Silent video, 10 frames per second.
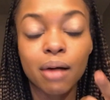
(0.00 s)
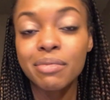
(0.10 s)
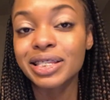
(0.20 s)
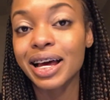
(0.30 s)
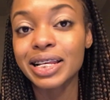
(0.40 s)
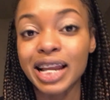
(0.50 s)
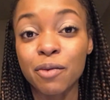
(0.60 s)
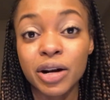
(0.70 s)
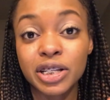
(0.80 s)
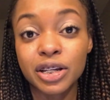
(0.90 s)
Besides that, I
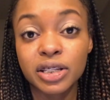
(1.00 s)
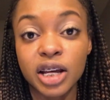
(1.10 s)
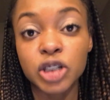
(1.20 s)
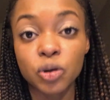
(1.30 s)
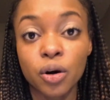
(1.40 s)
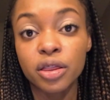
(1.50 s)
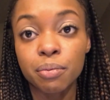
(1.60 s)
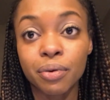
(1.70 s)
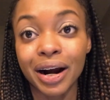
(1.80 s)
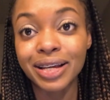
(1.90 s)
wanted to just touch on the
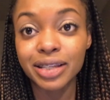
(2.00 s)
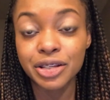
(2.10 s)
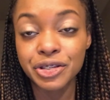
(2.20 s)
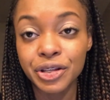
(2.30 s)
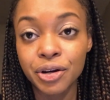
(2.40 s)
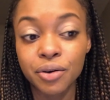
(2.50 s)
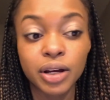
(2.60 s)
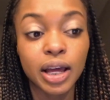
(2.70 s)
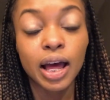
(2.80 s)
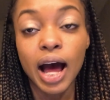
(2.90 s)
prices though.